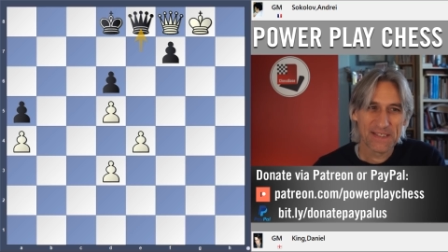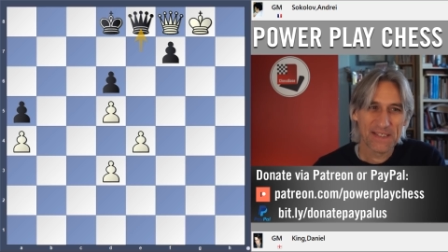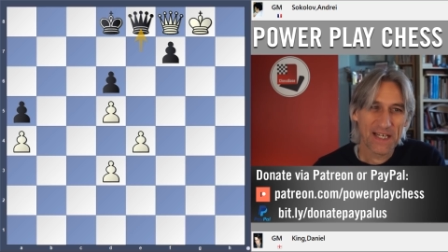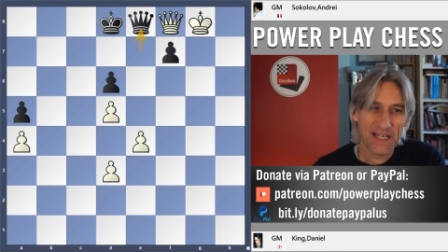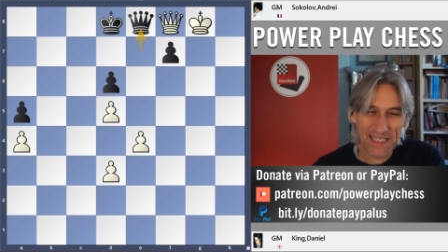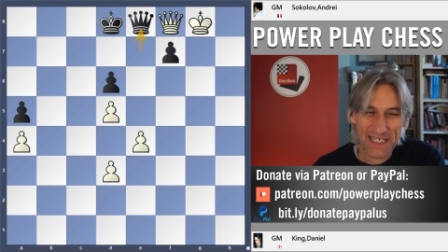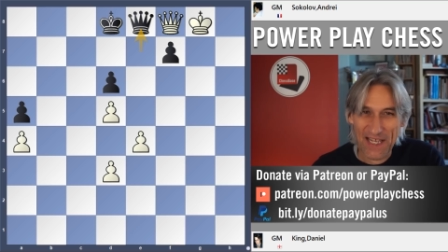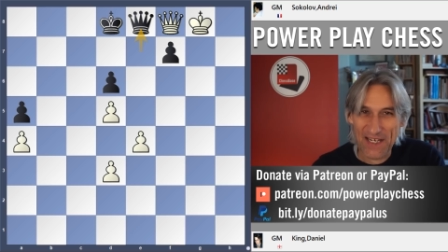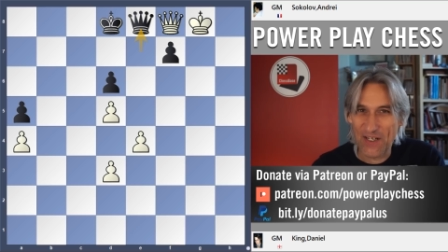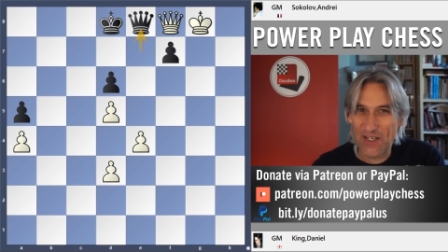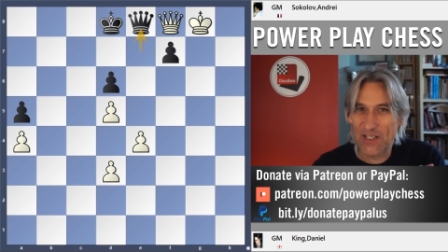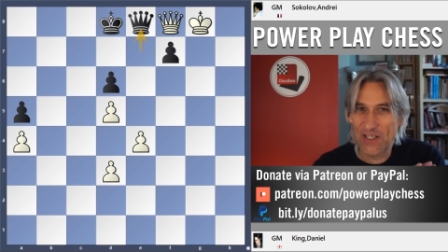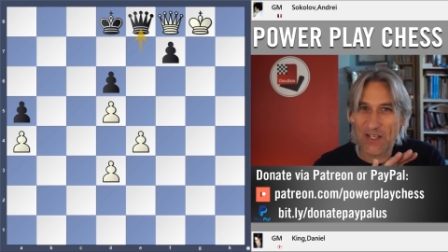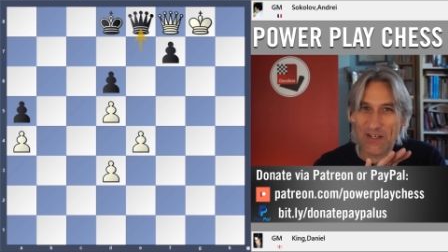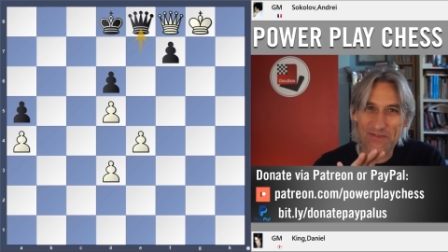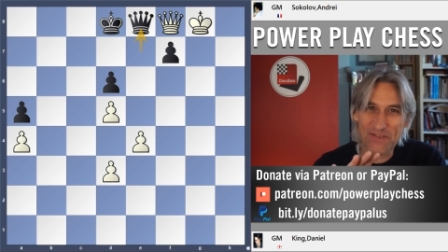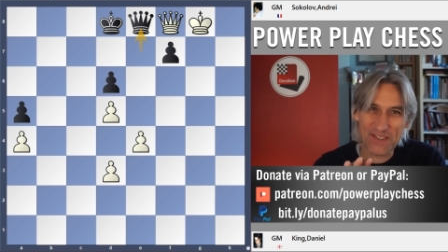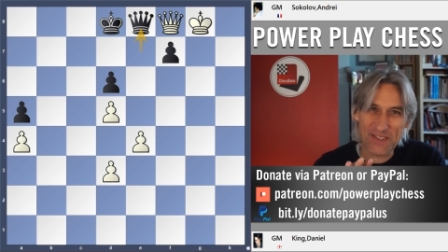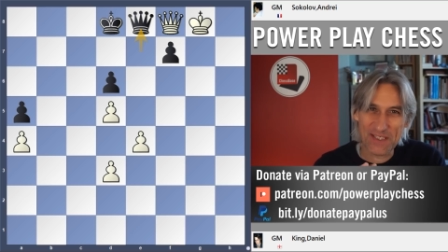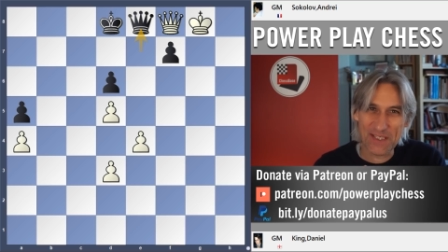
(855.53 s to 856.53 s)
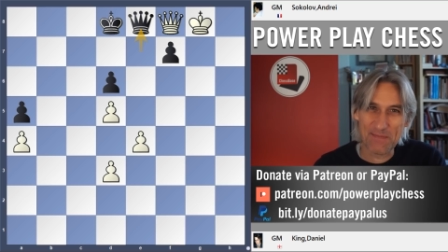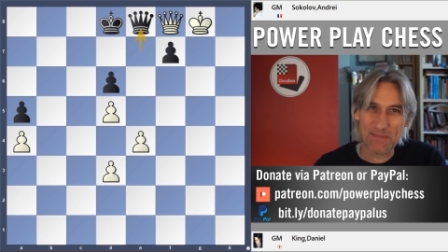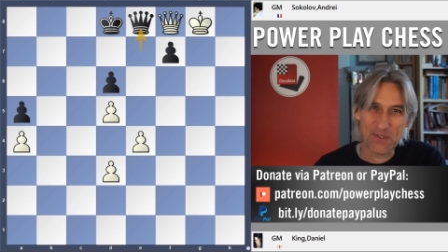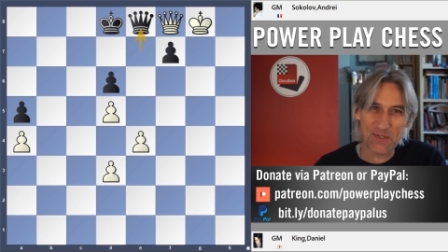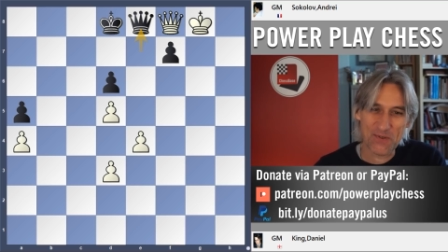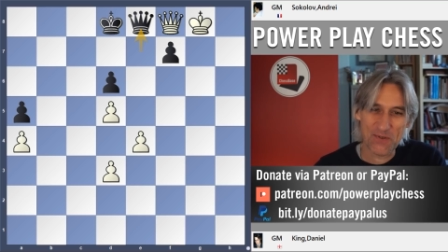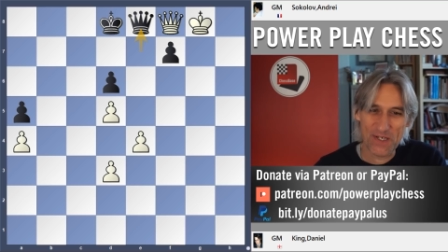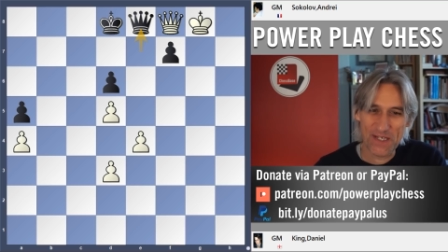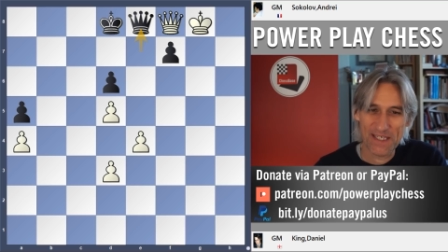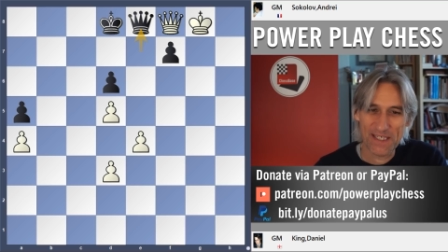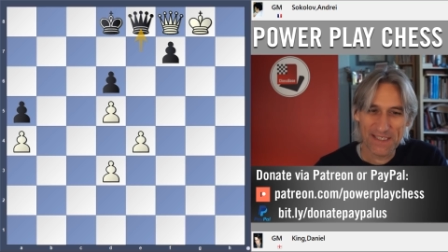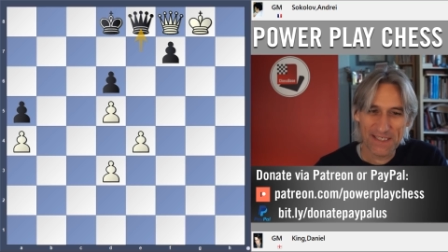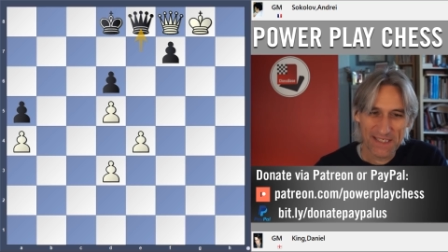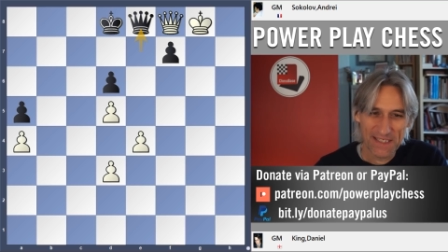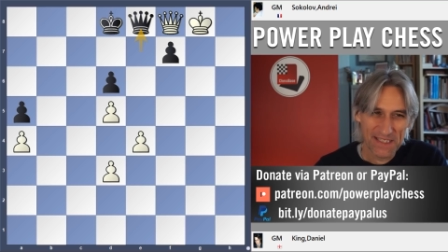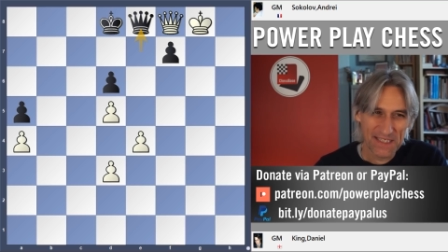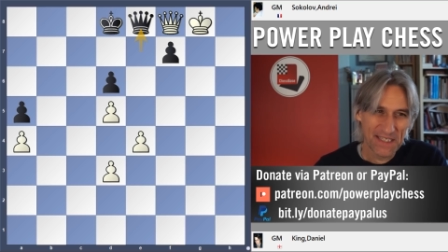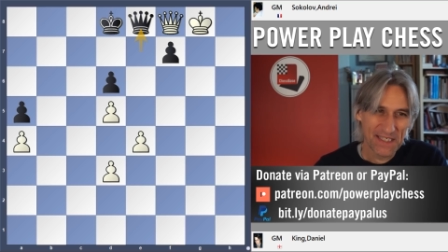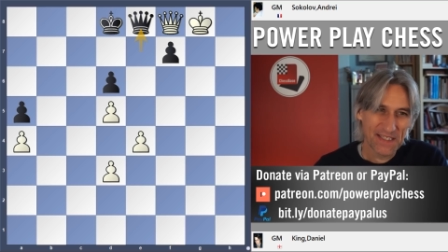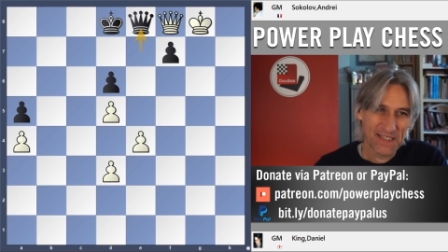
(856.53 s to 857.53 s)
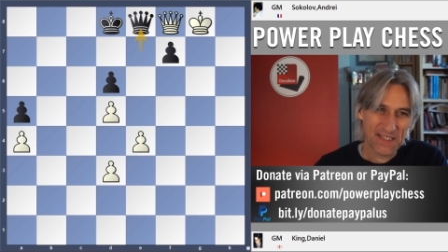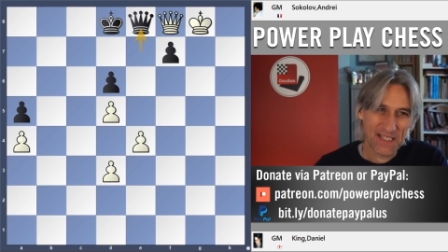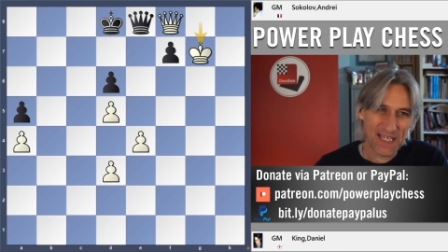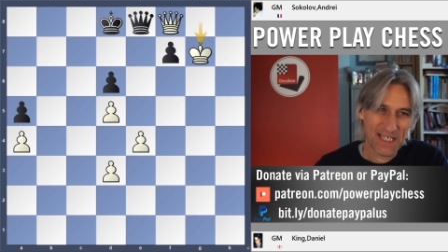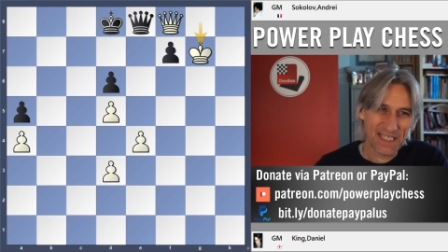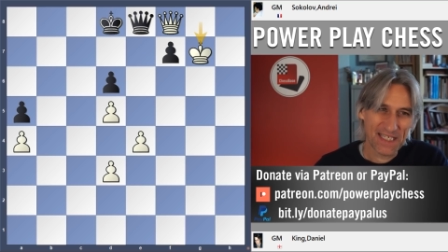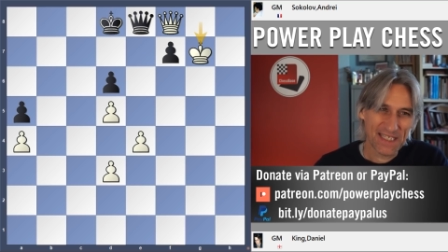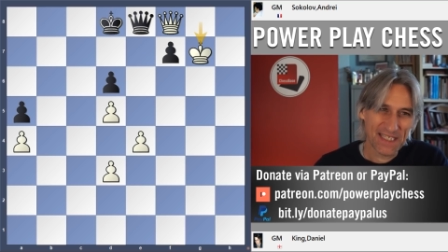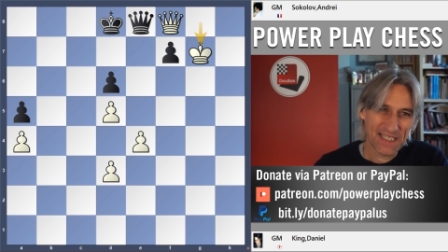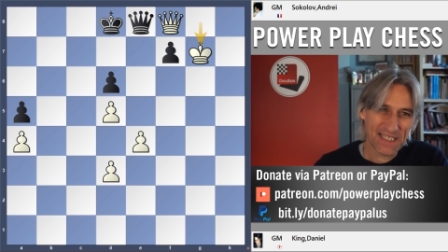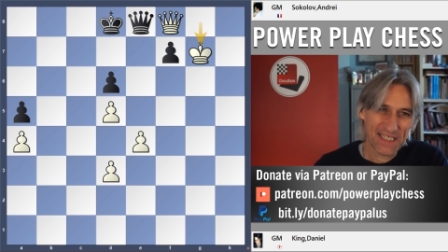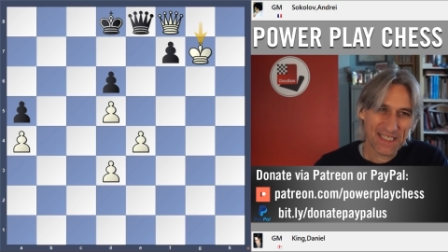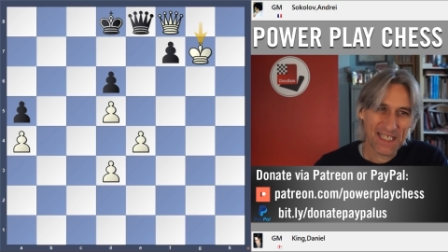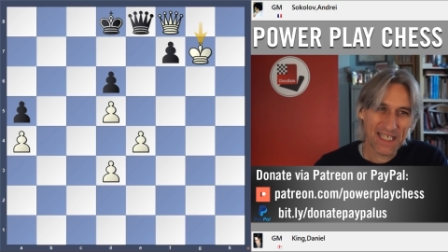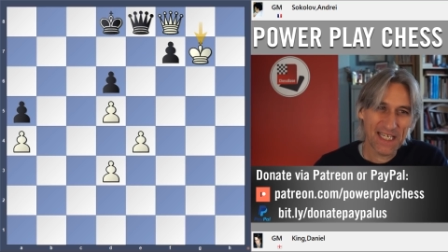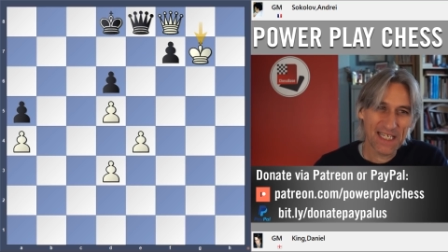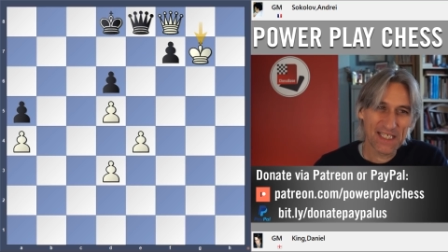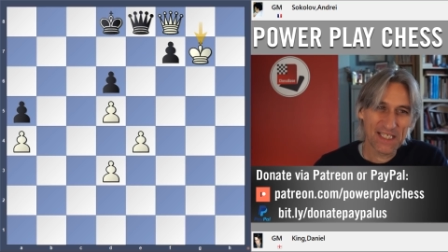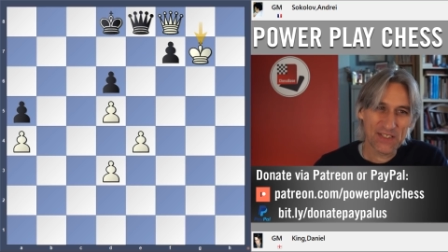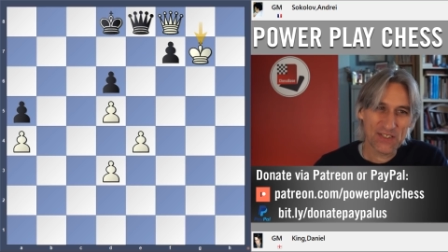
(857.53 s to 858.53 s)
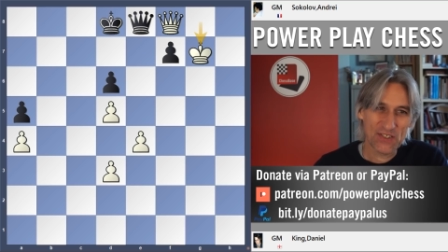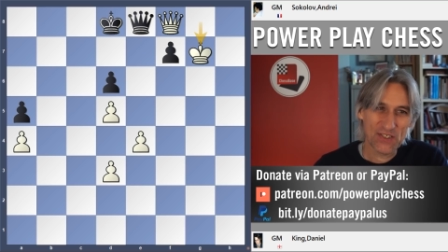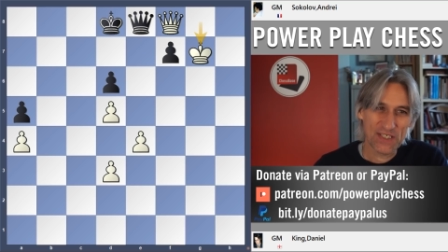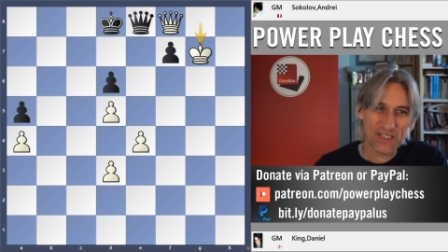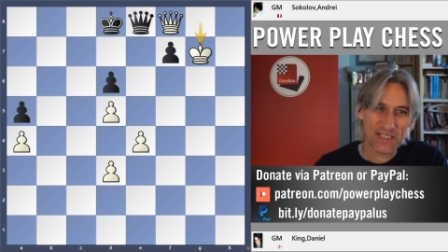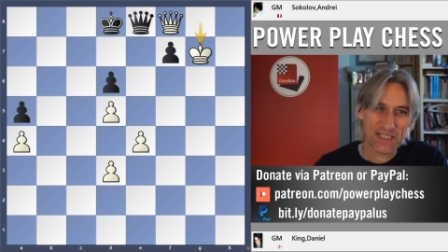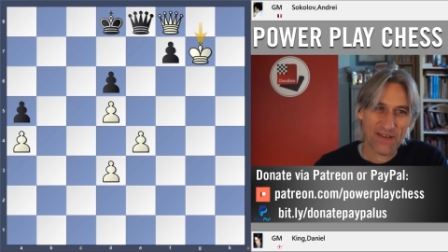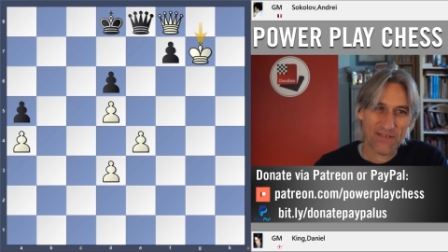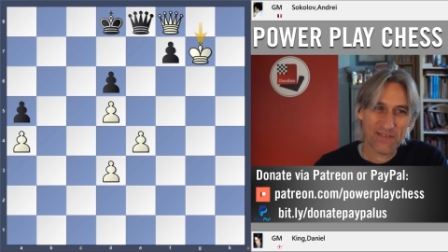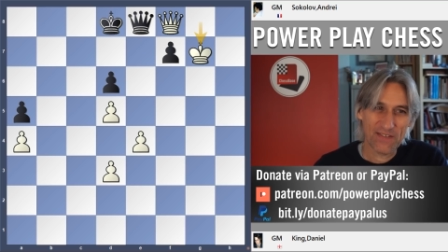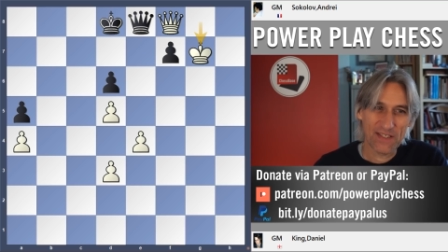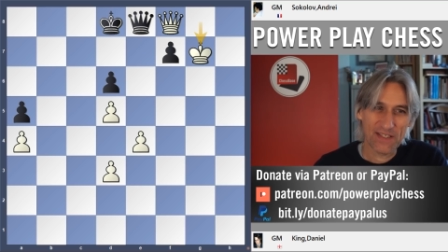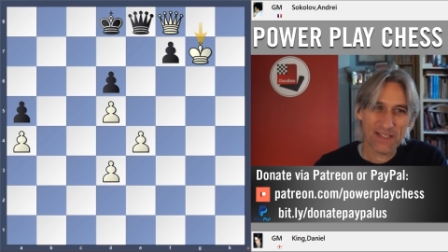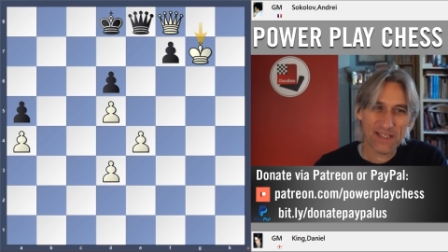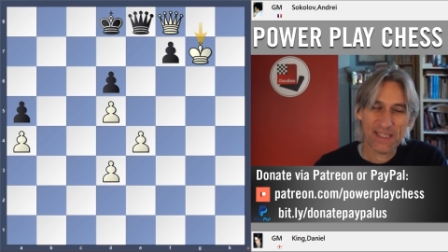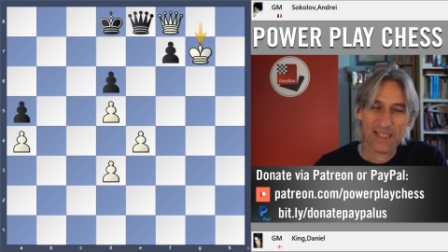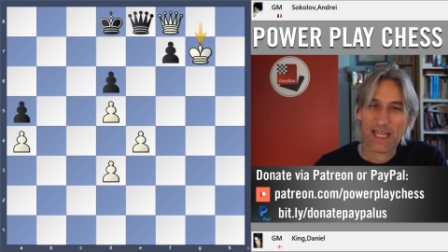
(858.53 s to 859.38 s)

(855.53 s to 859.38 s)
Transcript: Again, I love the symmetry. Then king g7.